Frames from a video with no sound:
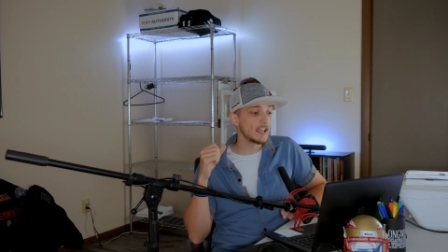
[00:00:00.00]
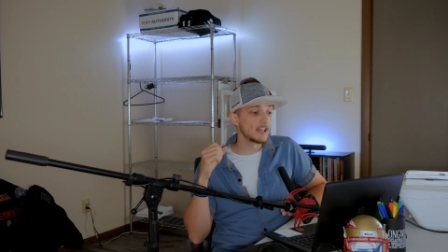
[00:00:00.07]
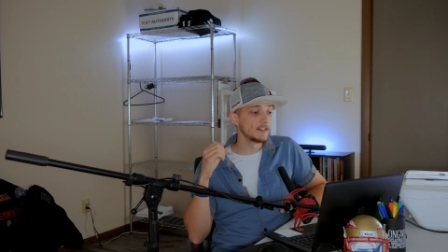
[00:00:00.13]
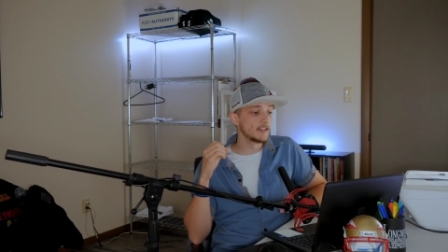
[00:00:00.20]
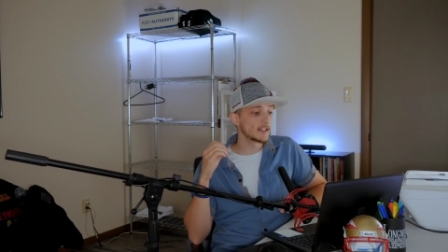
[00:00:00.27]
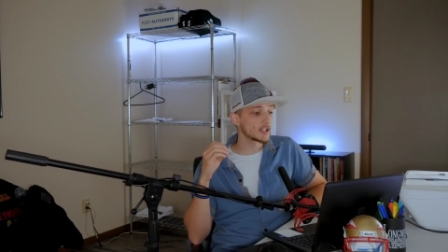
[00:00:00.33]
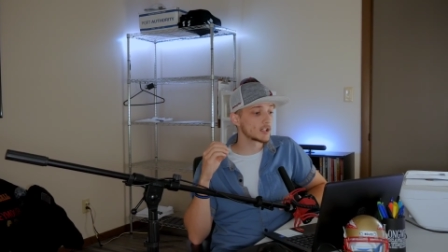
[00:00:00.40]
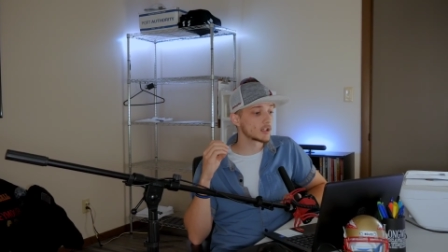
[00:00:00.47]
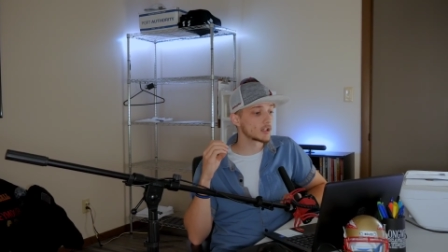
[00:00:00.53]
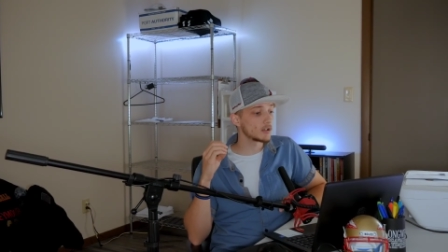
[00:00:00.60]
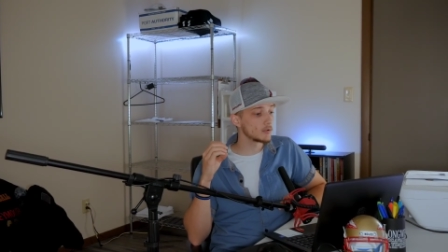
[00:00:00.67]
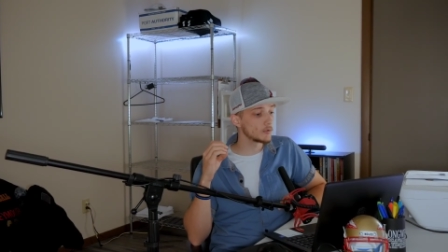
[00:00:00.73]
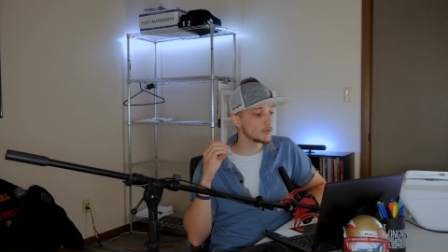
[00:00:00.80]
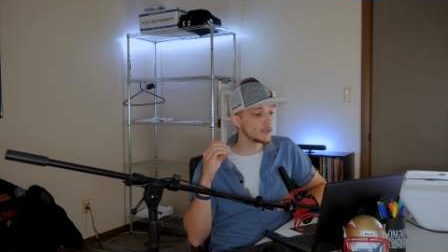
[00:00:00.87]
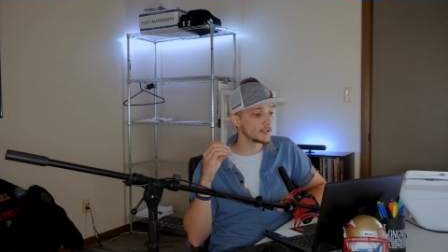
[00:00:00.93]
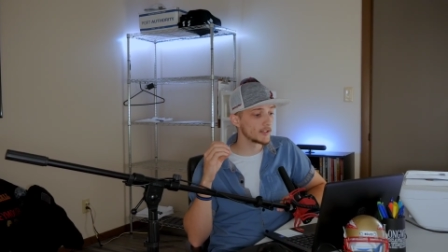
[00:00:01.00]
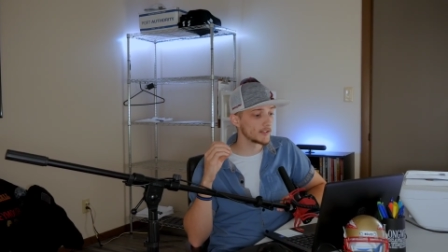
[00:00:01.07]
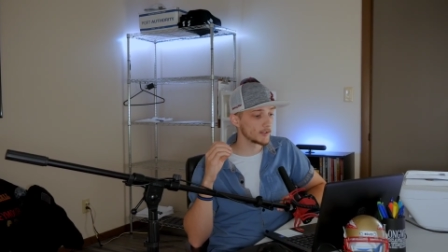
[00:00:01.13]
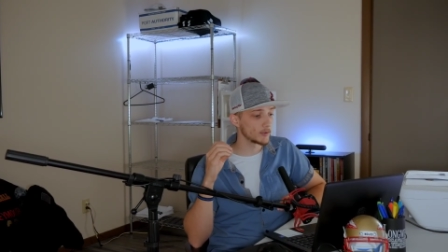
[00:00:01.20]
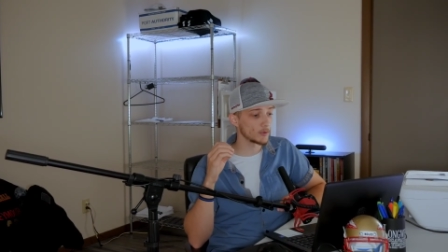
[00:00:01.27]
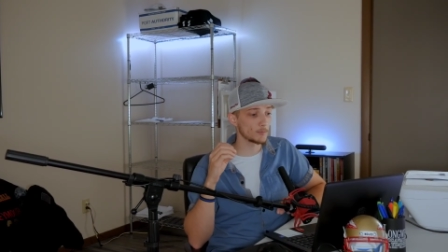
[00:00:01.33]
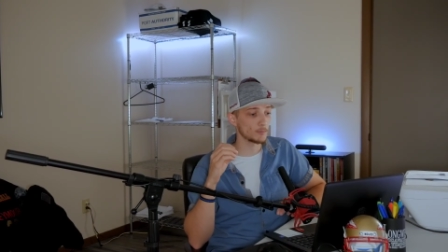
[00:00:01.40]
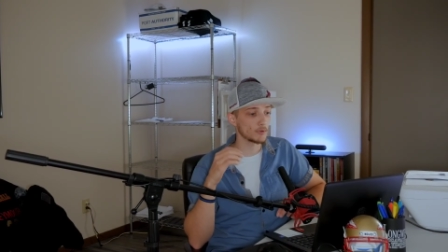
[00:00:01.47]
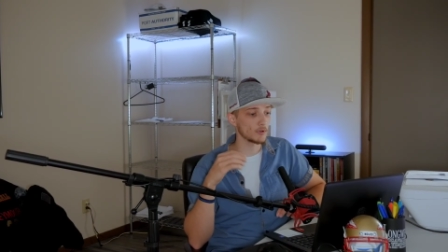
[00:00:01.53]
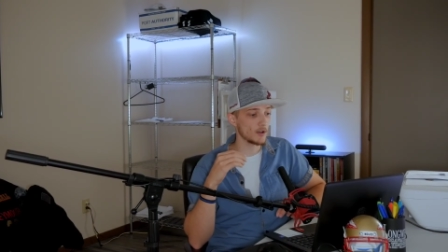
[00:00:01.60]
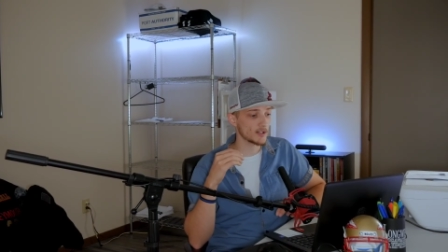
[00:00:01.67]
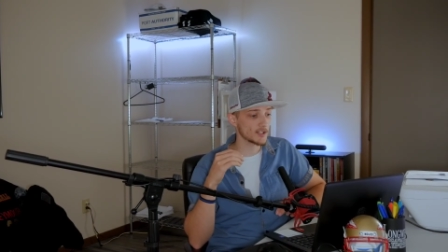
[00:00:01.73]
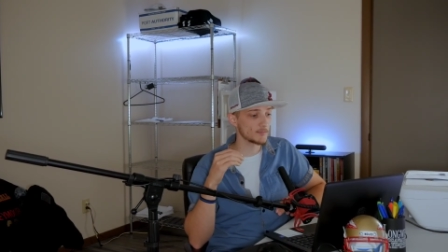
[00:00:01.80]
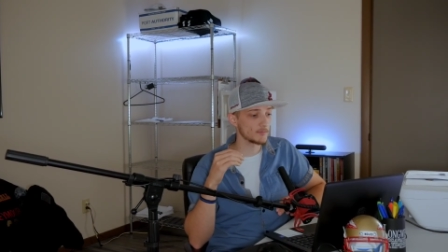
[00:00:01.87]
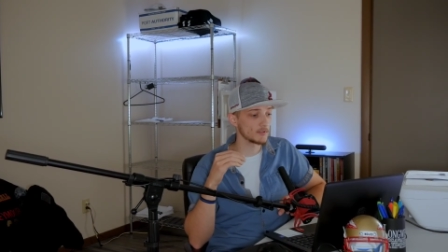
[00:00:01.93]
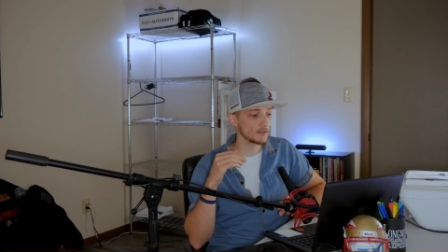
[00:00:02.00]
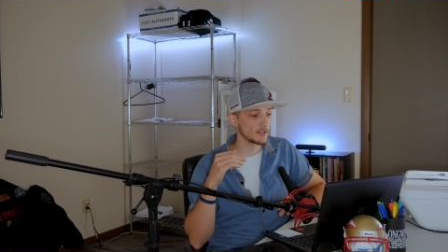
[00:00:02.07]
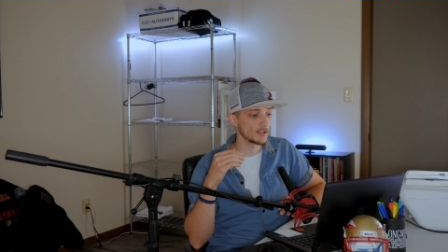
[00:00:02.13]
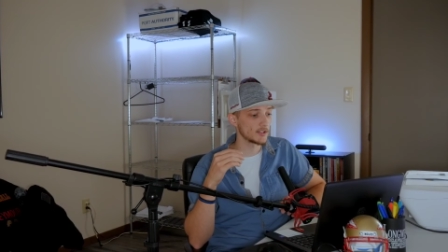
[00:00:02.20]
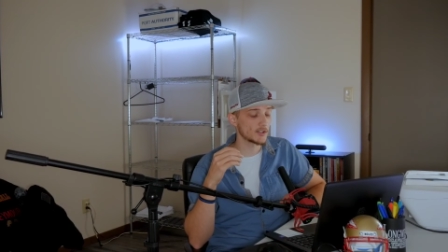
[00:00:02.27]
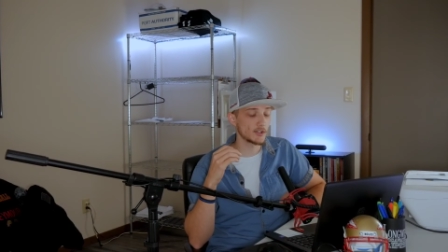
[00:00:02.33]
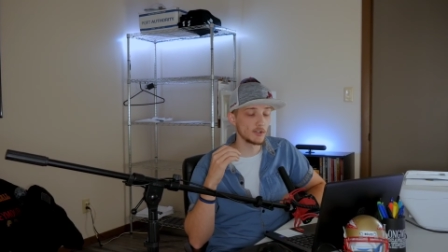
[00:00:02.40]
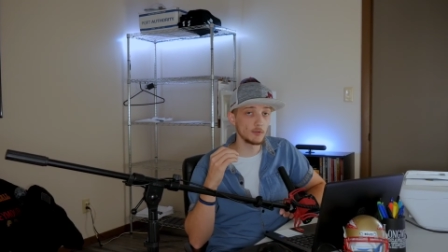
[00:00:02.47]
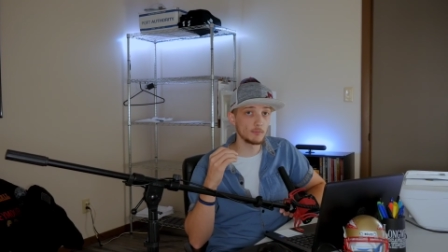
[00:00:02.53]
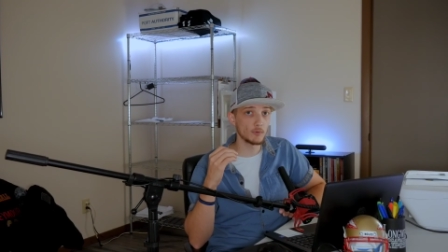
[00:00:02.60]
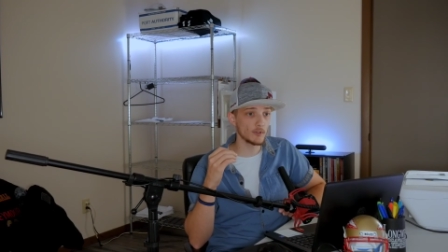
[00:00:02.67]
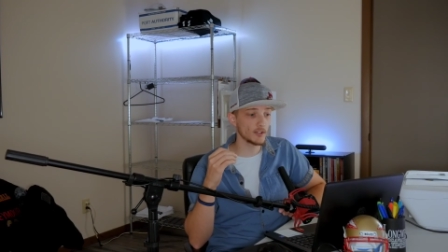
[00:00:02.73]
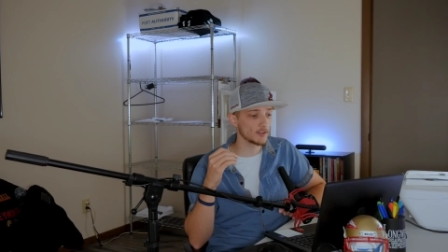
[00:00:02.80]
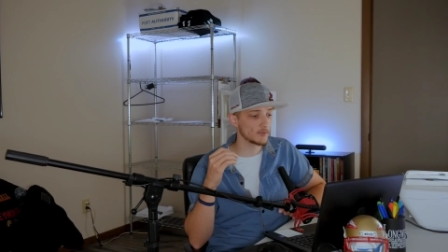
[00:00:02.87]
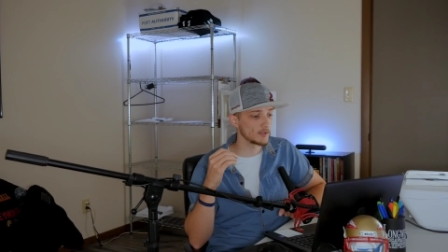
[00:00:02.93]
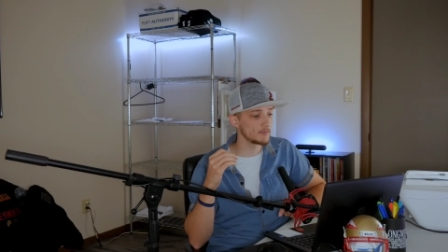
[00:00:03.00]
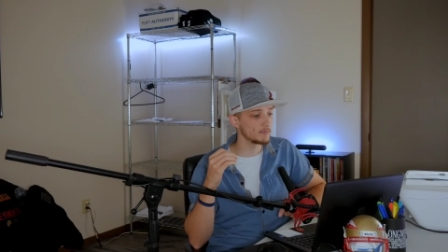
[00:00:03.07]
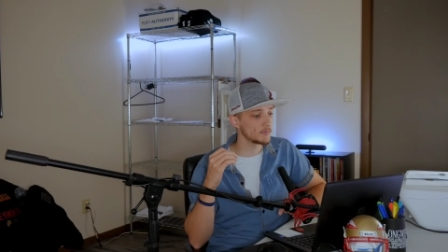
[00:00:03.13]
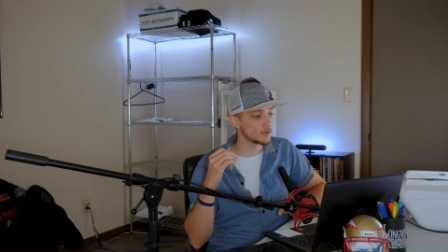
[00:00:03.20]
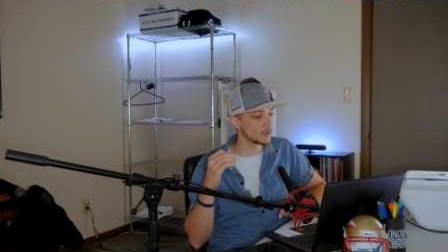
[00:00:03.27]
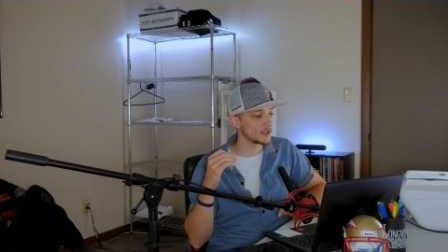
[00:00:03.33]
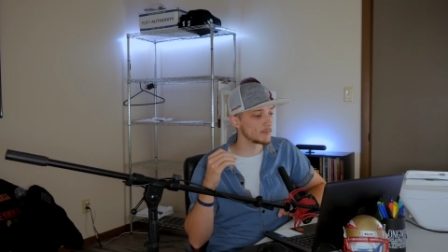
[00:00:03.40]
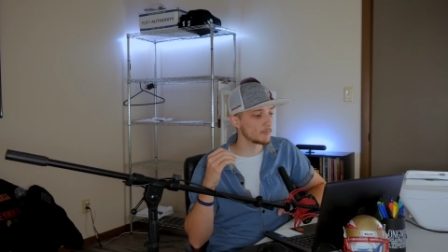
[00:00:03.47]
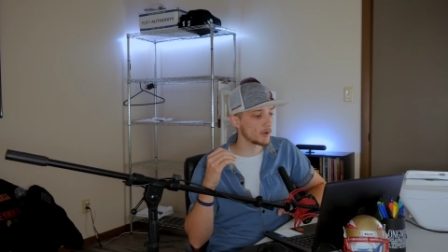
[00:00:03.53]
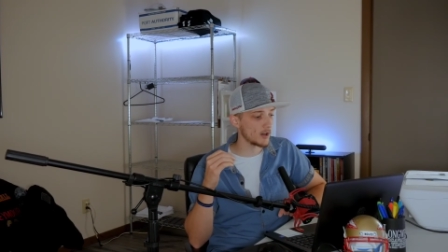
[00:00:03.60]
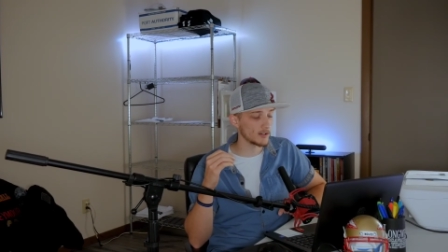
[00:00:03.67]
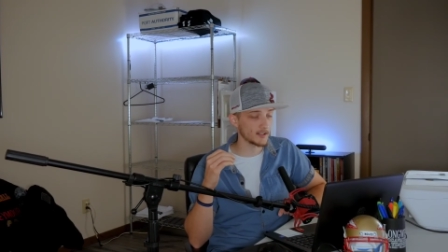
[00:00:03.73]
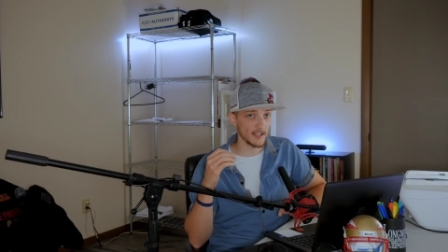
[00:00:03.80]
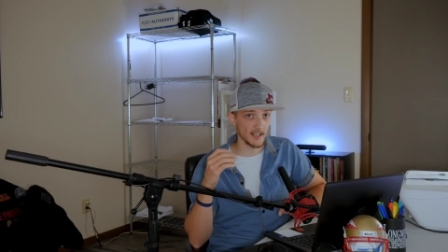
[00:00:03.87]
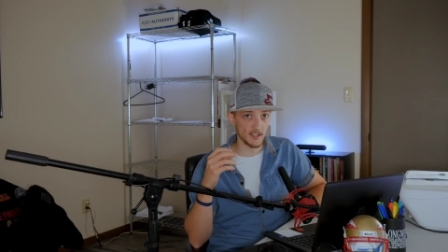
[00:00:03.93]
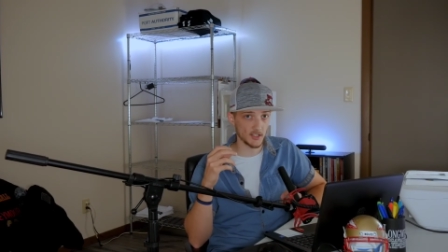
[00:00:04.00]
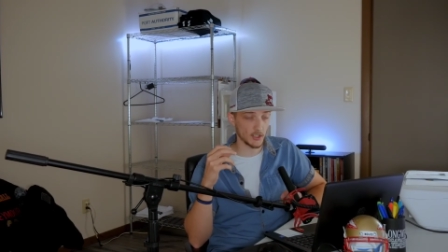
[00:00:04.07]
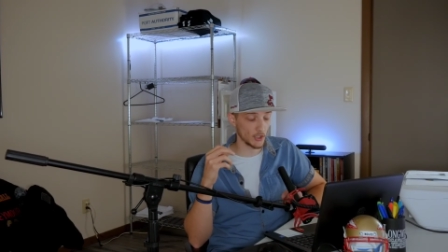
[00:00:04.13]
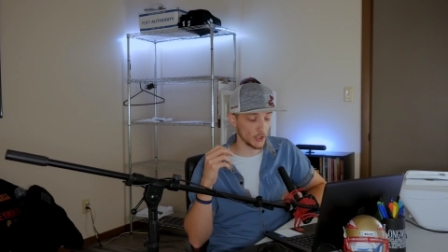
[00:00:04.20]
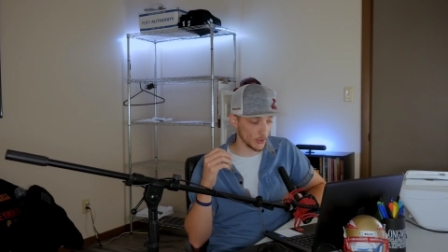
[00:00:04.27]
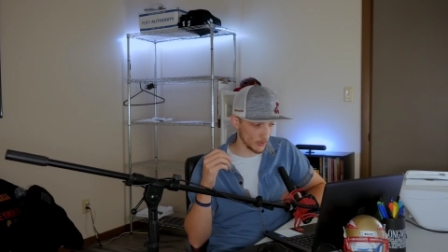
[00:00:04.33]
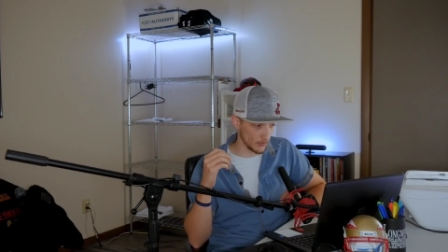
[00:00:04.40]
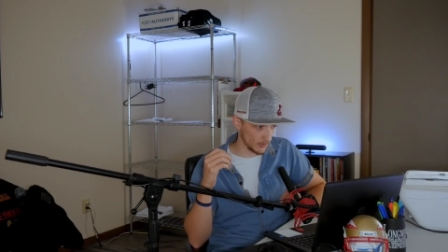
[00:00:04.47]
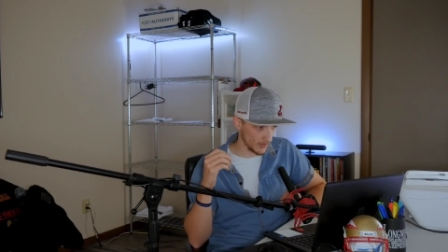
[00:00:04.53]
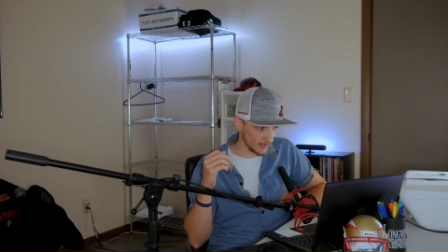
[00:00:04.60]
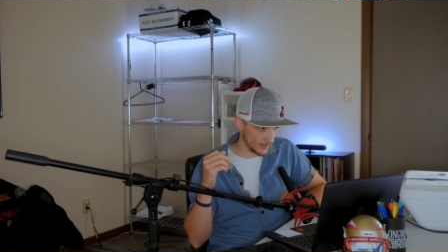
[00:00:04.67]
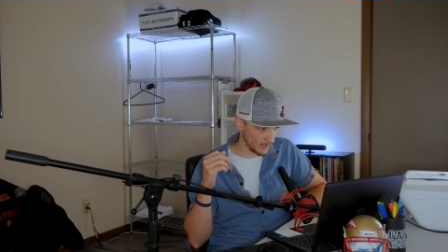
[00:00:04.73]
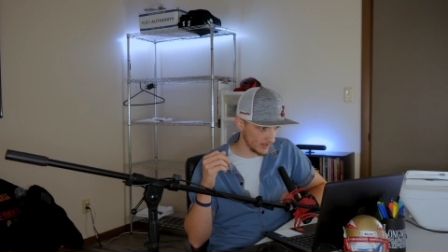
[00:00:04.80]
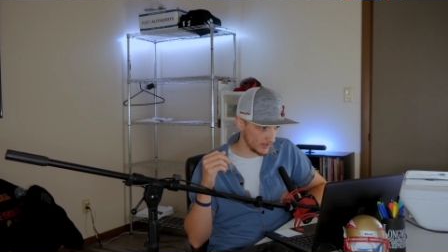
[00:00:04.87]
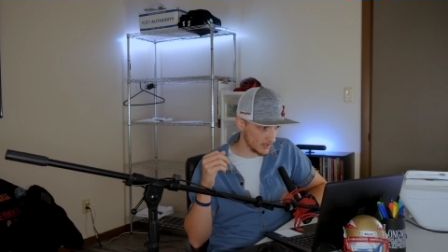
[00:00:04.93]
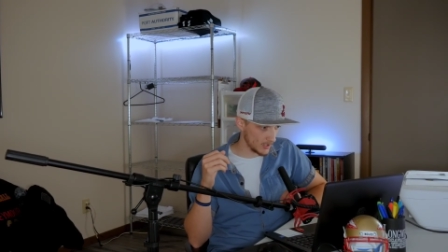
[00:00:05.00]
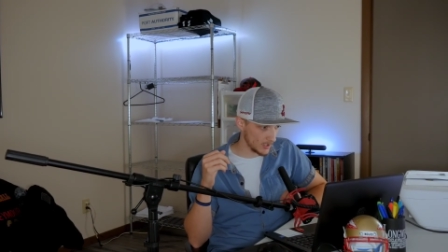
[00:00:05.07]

and they concluded that there are approximately 2.3 million podcasts currently,